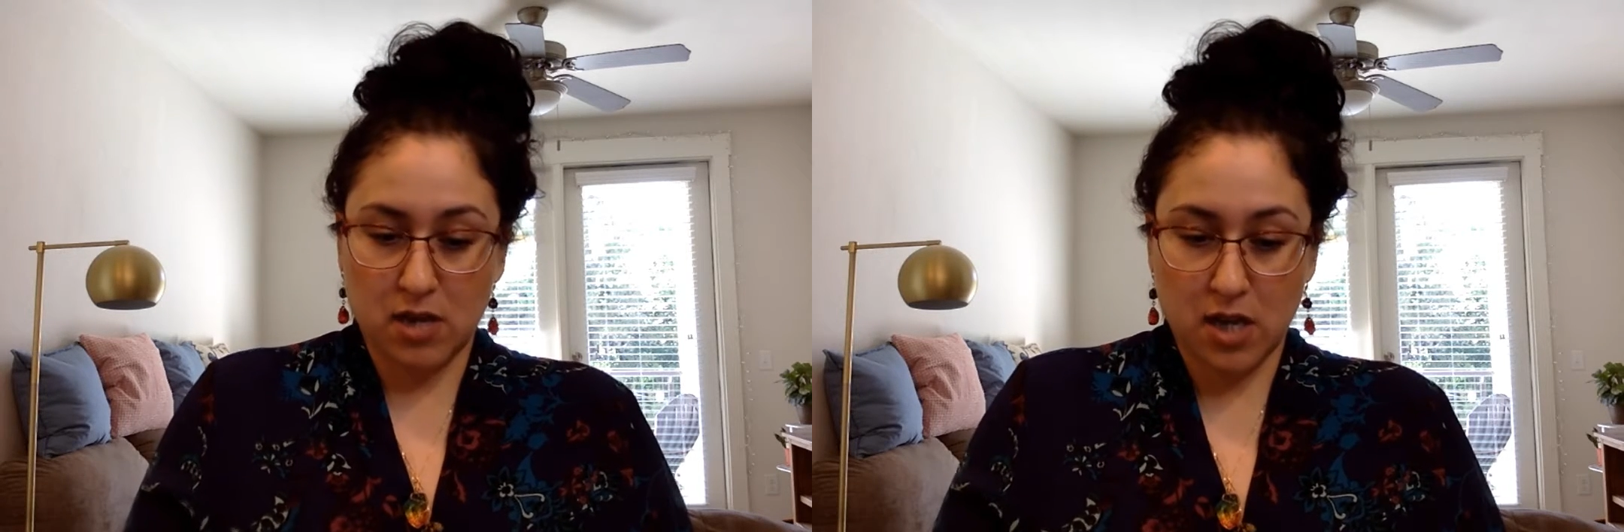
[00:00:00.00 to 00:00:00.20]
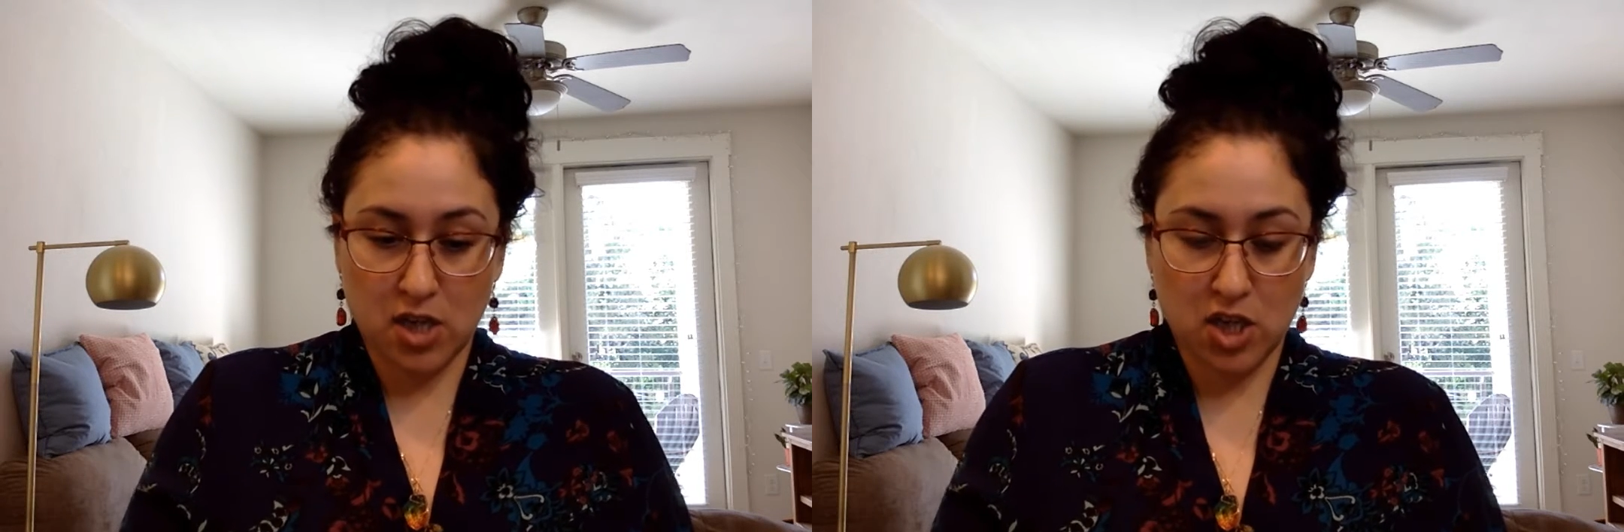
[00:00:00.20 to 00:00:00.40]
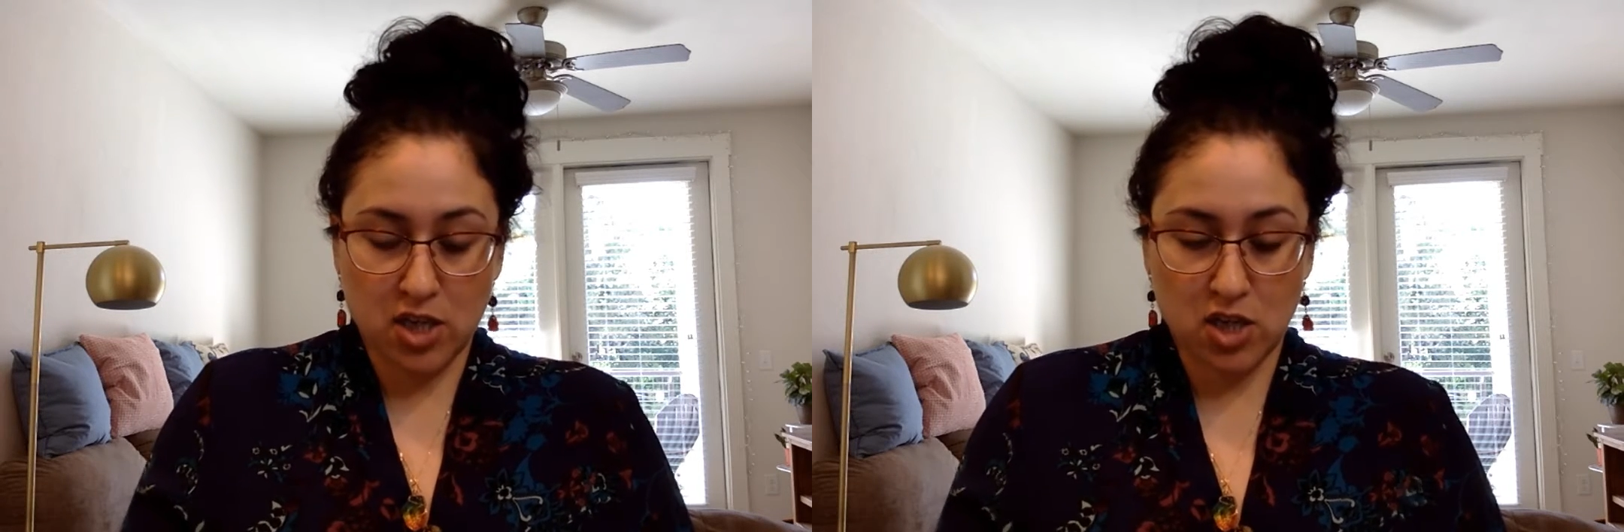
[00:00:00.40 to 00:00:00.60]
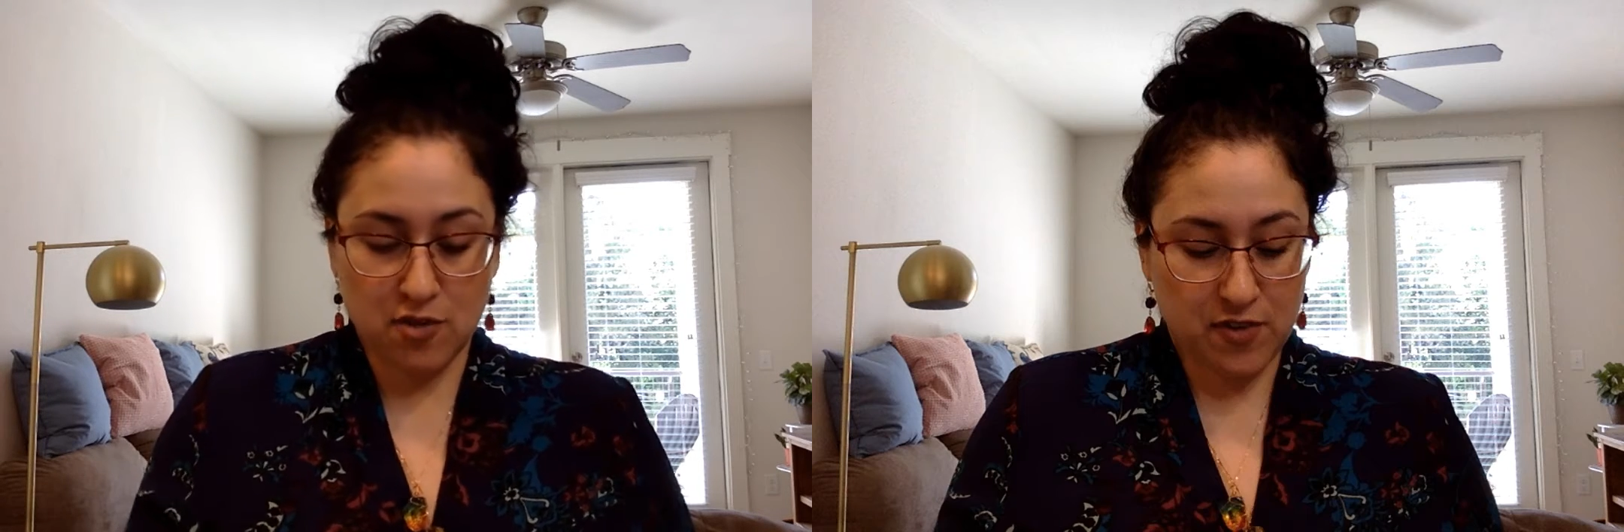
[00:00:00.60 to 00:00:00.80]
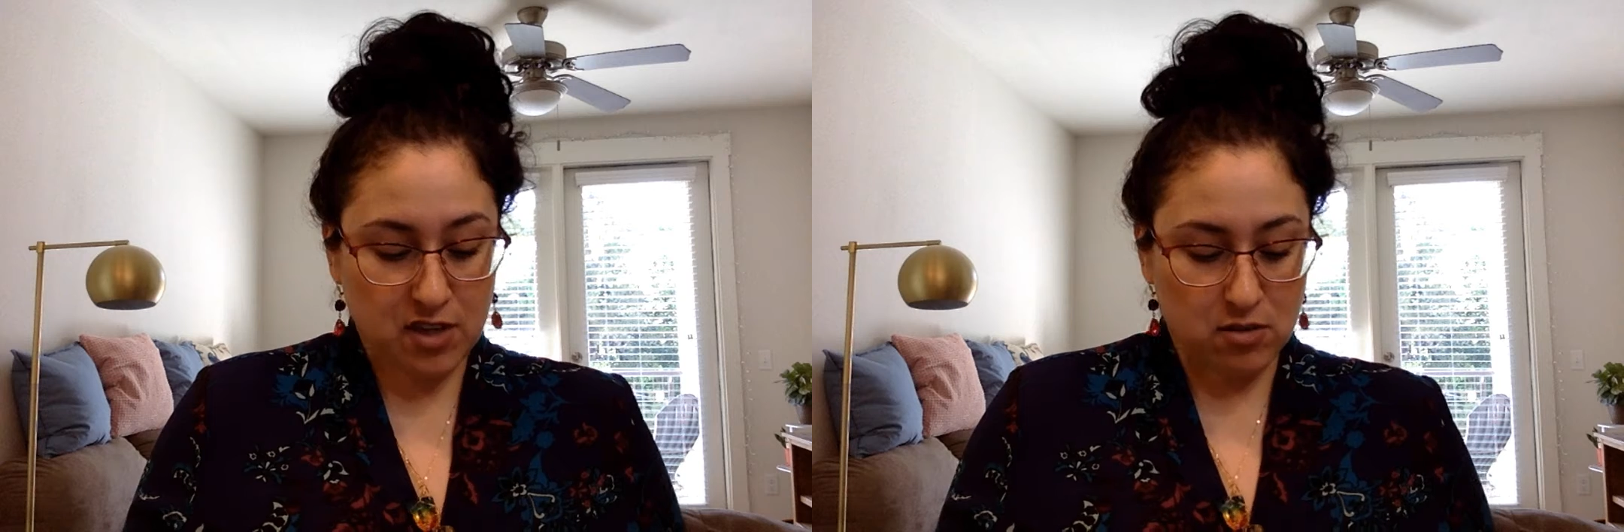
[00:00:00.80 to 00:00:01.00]
I
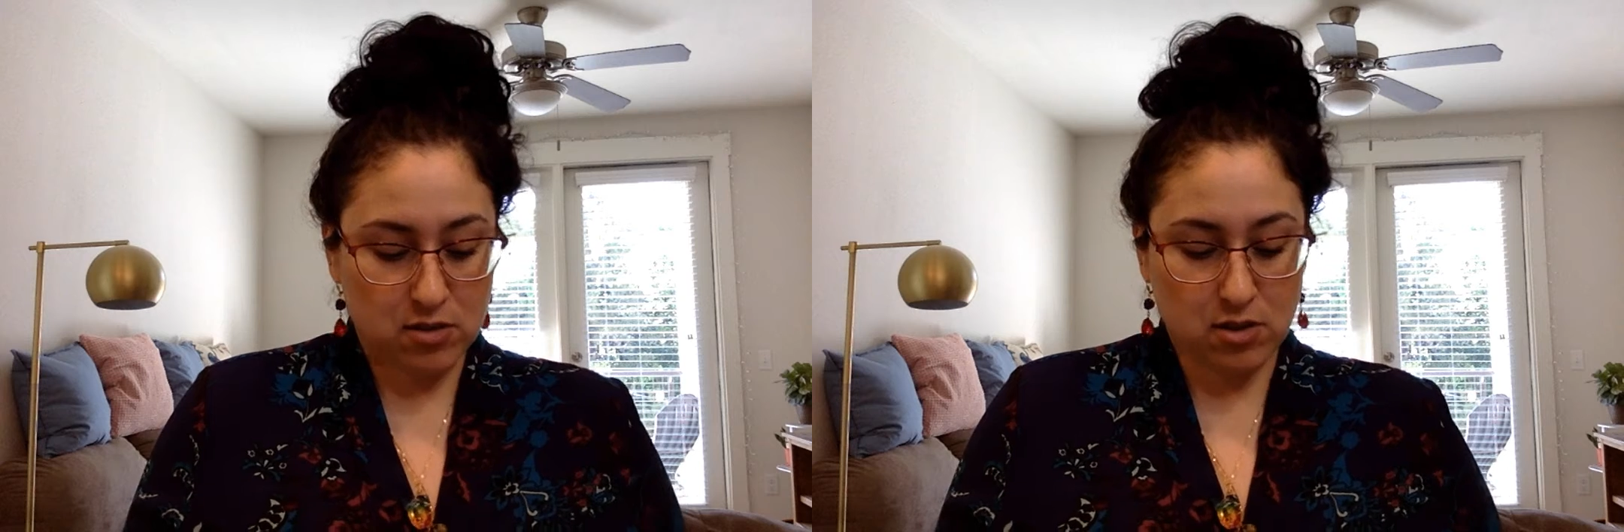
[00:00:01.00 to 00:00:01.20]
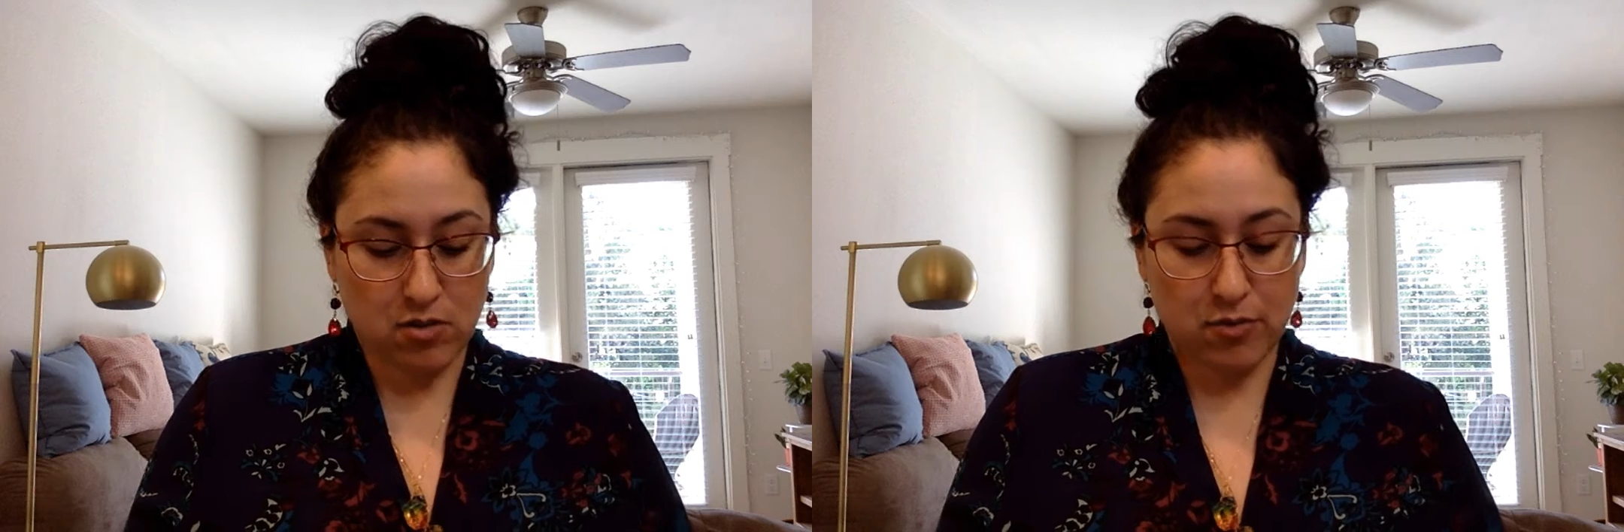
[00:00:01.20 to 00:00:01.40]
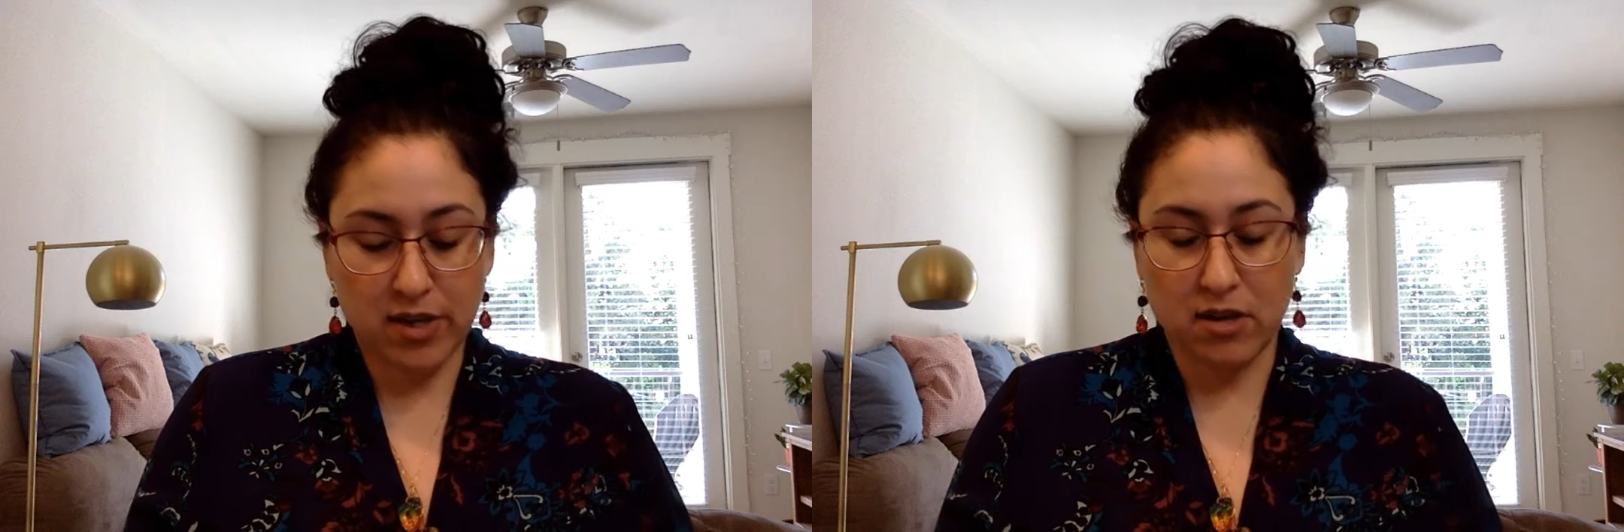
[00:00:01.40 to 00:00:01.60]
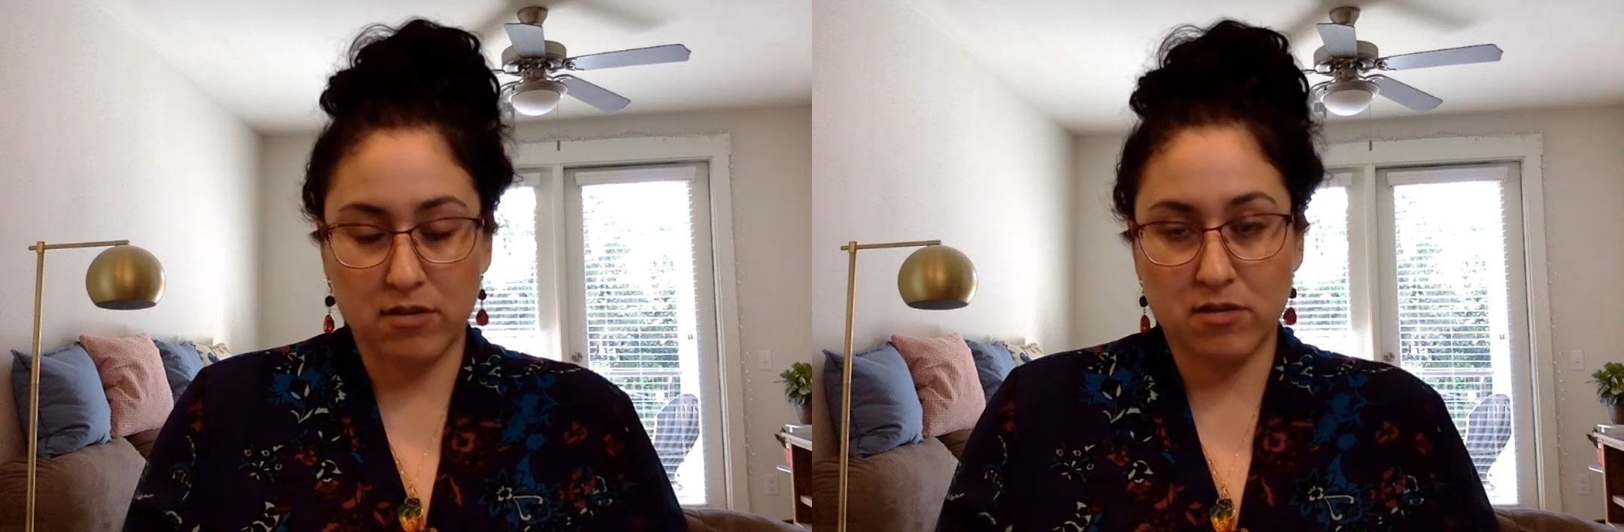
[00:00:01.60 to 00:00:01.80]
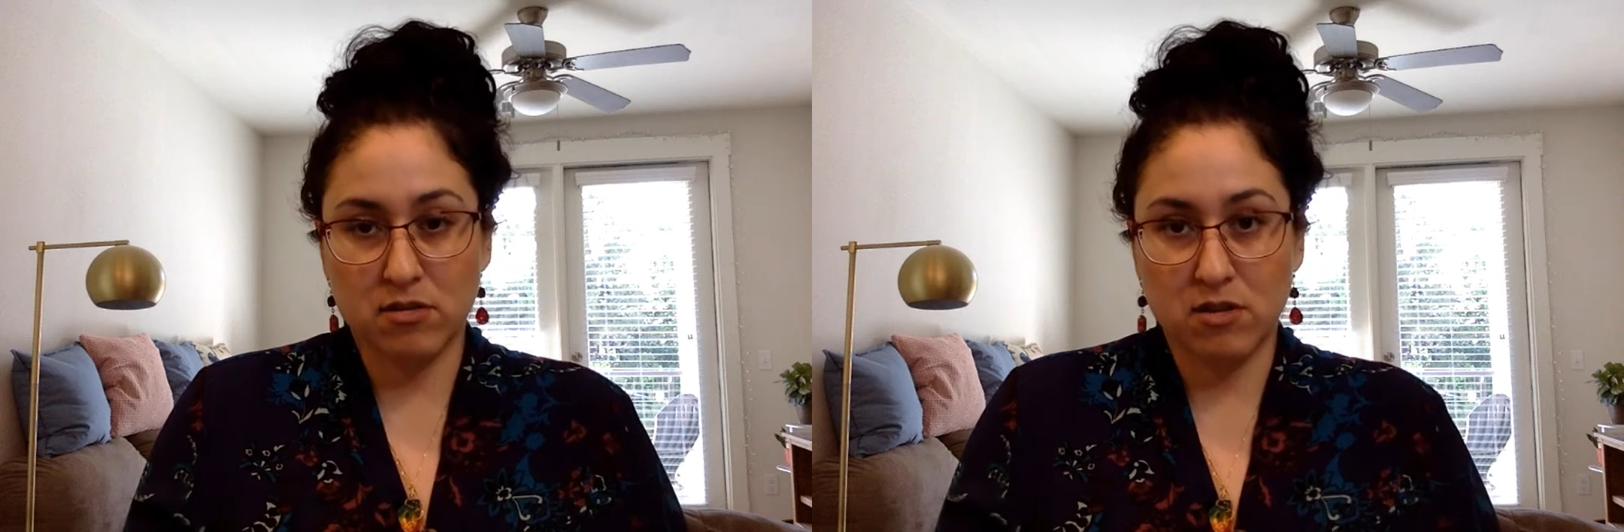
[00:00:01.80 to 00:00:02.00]
changed fields and
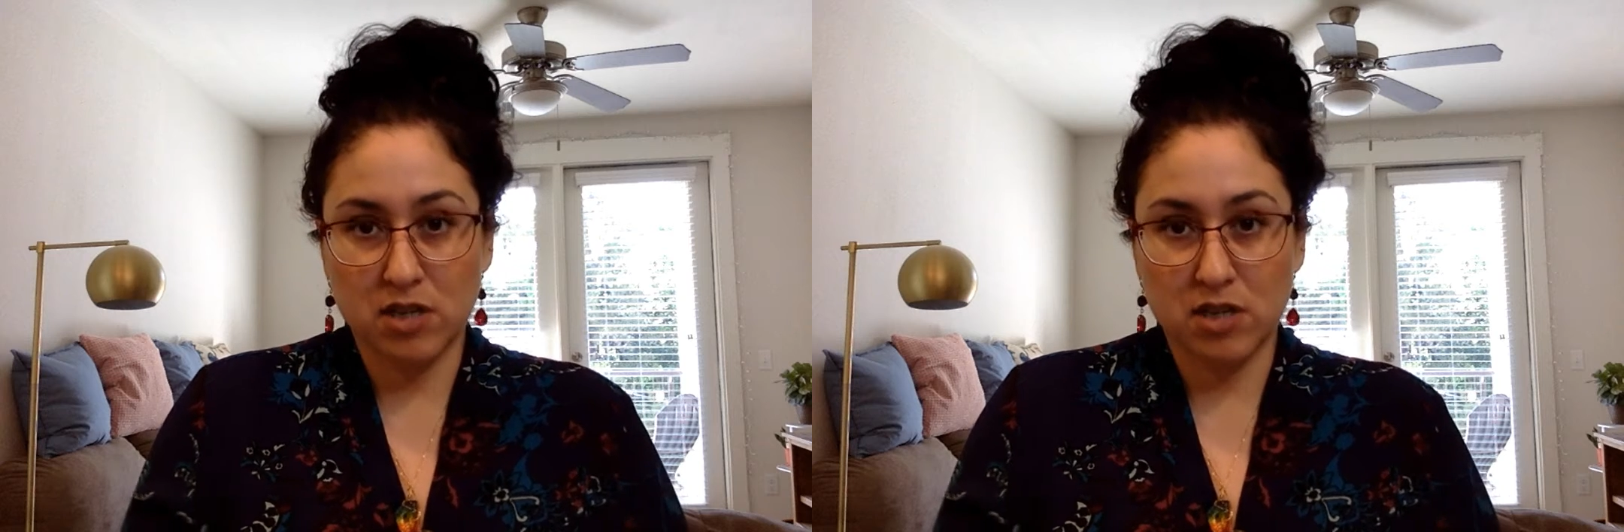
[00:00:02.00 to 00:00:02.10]
careers.